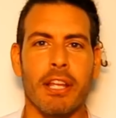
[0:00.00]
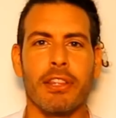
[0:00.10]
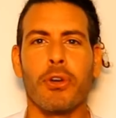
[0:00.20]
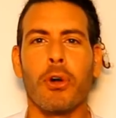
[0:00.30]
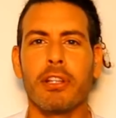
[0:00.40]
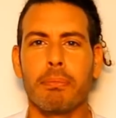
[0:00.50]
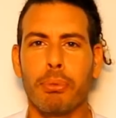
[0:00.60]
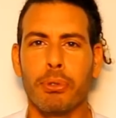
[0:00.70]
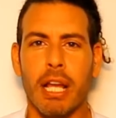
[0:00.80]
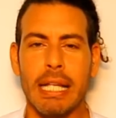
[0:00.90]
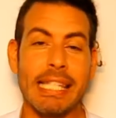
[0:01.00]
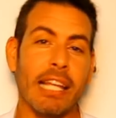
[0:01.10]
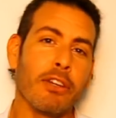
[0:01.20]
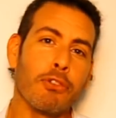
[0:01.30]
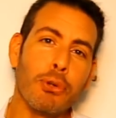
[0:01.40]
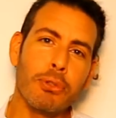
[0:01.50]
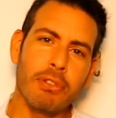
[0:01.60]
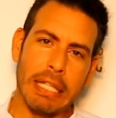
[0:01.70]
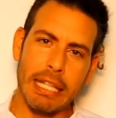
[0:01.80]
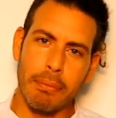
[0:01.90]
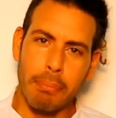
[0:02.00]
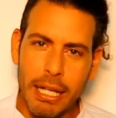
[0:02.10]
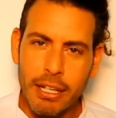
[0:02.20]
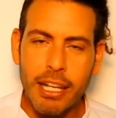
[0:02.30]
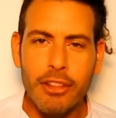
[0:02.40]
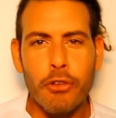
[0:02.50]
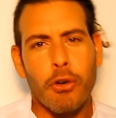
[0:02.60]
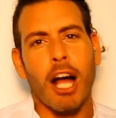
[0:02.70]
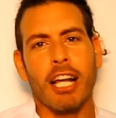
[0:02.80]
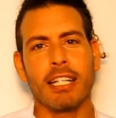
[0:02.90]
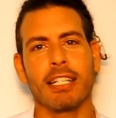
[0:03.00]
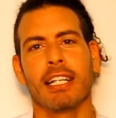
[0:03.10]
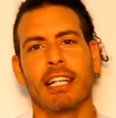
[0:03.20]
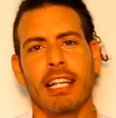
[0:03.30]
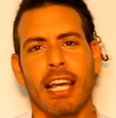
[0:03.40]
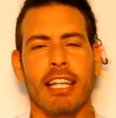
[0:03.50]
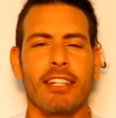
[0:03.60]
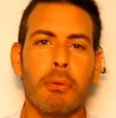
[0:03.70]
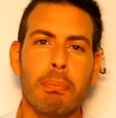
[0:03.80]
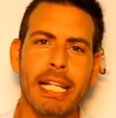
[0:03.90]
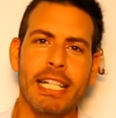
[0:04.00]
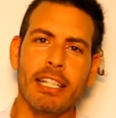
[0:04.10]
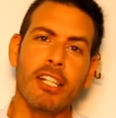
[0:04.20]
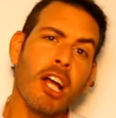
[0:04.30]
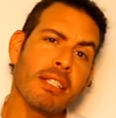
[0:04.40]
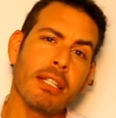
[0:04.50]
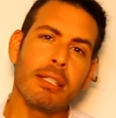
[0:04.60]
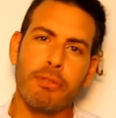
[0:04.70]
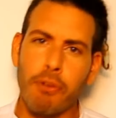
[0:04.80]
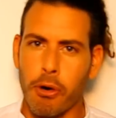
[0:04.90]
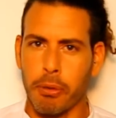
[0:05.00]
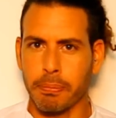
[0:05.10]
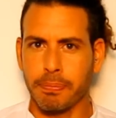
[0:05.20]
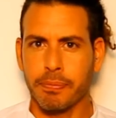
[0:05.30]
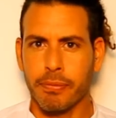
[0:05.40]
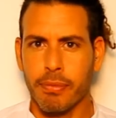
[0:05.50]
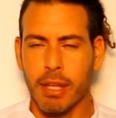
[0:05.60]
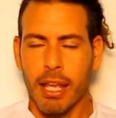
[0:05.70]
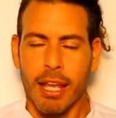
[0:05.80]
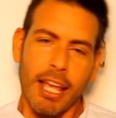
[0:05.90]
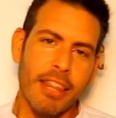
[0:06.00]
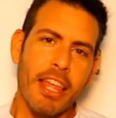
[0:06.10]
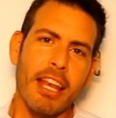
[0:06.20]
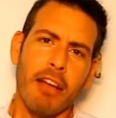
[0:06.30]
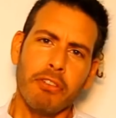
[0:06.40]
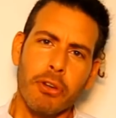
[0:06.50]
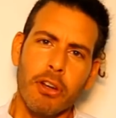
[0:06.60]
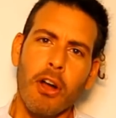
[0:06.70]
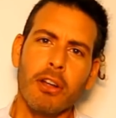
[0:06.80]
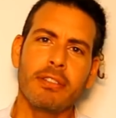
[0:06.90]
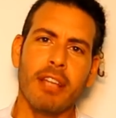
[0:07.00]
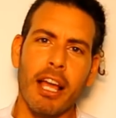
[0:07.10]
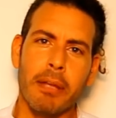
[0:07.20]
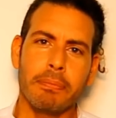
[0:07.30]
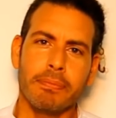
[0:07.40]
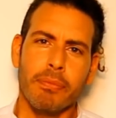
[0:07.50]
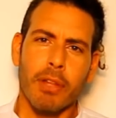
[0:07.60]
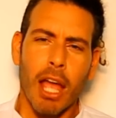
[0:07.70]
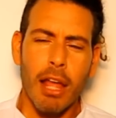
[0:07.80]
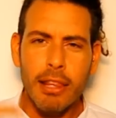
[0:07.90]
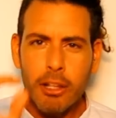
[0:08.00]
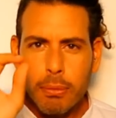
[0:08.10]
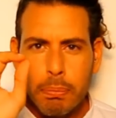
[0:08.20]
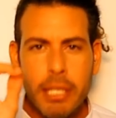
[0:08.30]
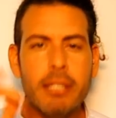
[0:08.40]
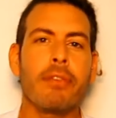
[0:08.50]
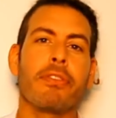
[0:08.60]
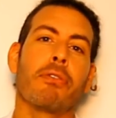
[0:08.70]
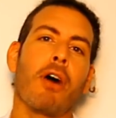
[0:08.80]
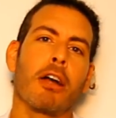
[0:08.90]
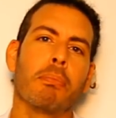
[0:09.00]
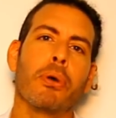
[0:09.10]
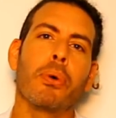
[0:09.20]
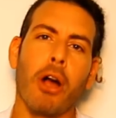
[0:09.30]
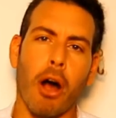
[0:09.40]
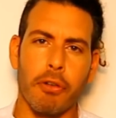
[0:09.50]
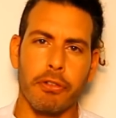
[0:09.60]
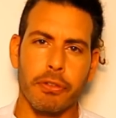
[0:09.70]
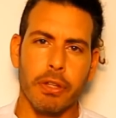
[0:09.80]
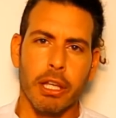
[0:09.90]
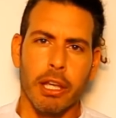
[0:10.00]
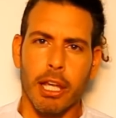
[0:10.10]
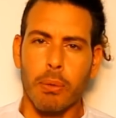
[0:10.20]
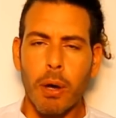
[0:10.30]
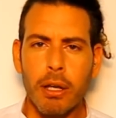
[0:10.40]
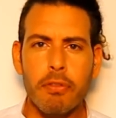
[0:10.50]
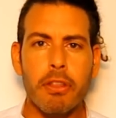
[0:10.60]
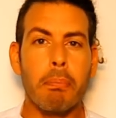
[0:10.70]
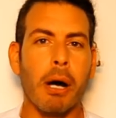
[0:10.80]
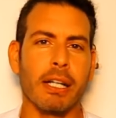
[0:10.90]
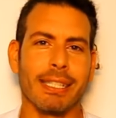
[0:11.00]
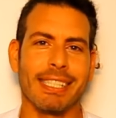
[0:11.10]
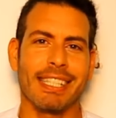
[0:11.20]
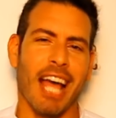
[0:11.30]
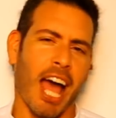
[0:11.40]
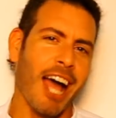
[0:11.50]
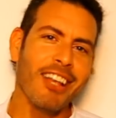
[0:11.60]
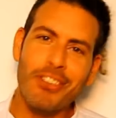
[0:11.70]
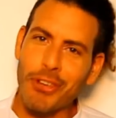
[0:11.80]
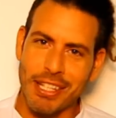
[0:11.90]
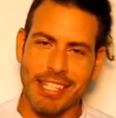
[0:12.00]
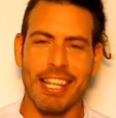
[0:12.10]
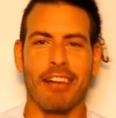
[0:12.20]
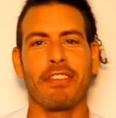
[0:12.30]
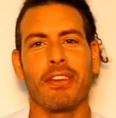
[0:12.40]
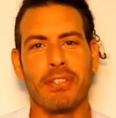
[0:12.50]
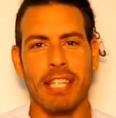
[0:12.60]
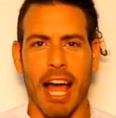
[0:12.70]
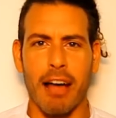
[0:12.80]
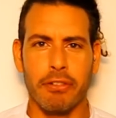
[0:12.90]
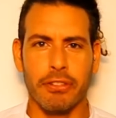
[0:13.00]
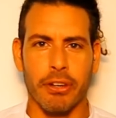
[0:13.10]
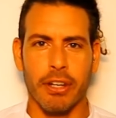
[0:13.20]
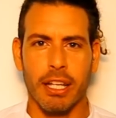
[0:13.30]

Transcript: the golden Buddha, setting roots in the mud and in the rock, and it completely lost its form. And then after a long time, a little piece of the rock broke off, and one of the monks, hundreds of years after,